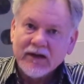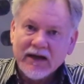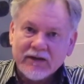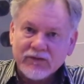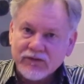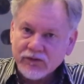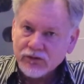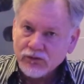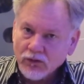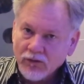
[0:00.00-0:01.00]
And if it's a
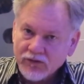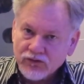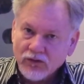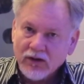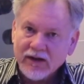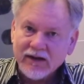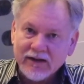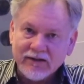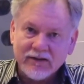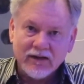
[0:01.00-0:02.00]
little girl that's crying
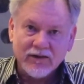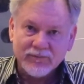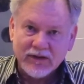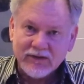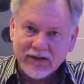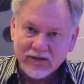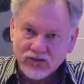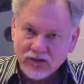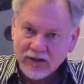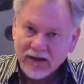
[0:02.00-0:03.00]
and
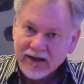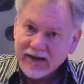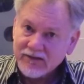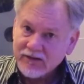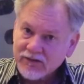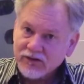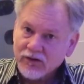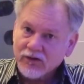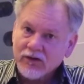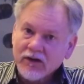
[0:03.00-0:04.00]
he sits
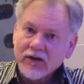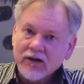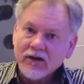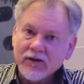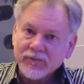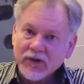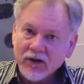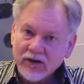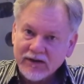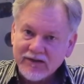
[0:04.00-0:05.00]
her
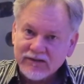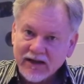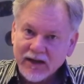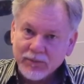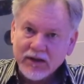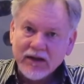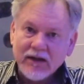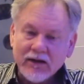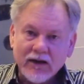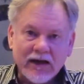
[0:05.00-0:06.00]
on his lap,
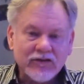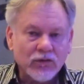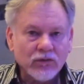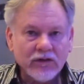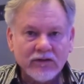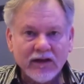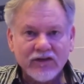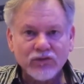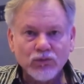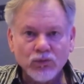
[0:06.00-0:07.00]
it only
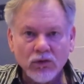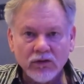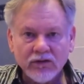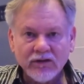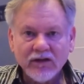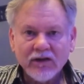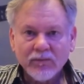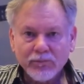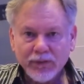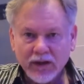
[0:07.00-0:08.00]
takes one
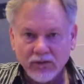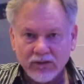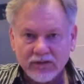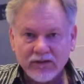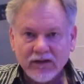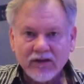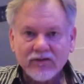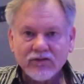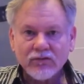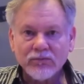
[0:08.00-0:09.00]
parent
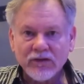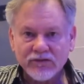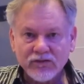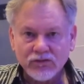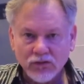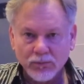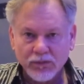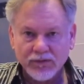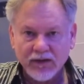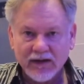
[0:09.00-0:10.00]
to
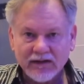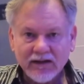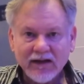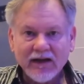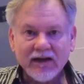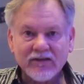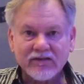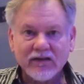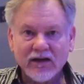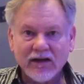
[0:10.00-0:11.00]
misinterpret that and
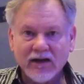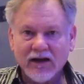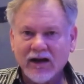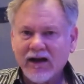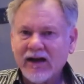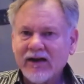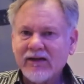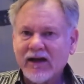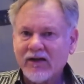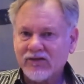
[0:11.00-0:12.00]
say, I
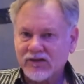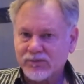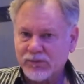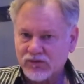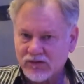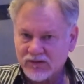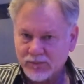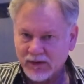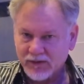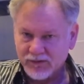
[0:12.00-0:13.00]
have suspicions
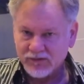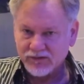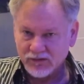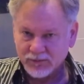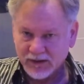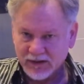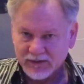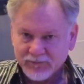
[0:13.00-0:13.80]
about this young man.